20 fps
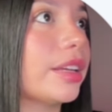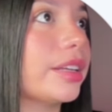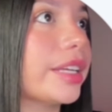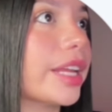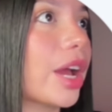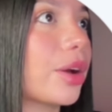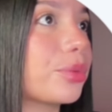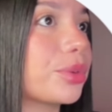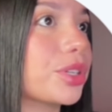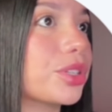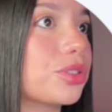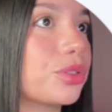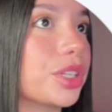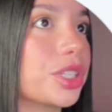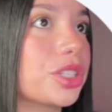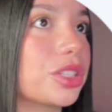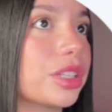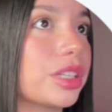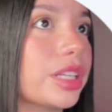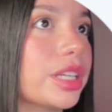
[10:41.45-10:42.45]
Now,
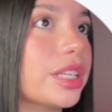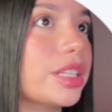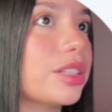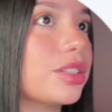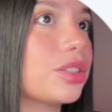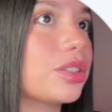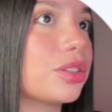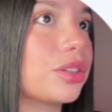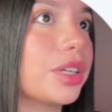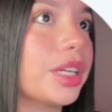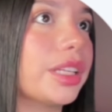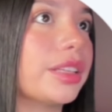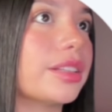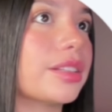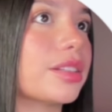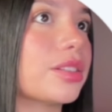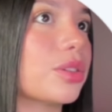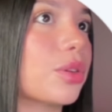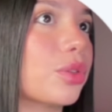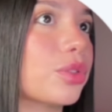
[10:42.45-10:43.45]
restriction history,
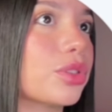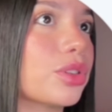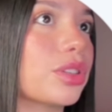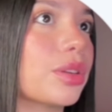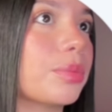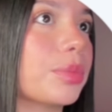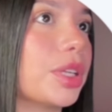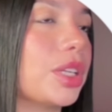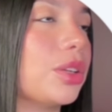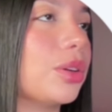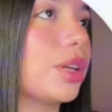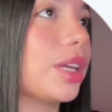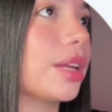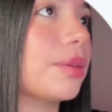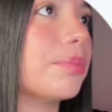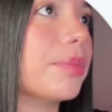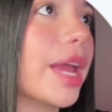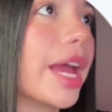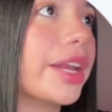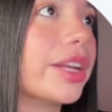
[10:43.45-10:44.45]
this is also something you
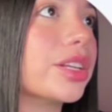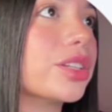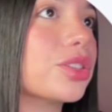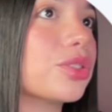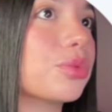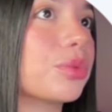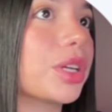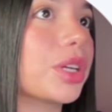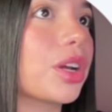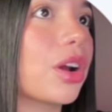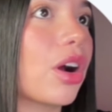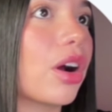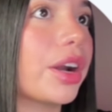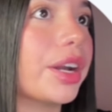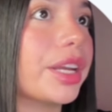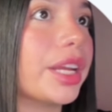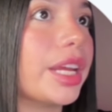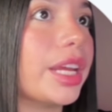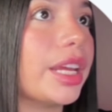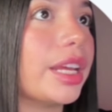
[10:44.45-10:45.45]
can manage
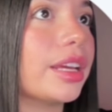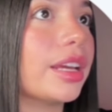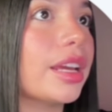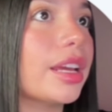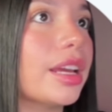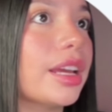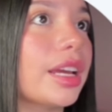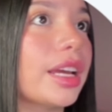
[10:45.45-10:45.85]
regarding,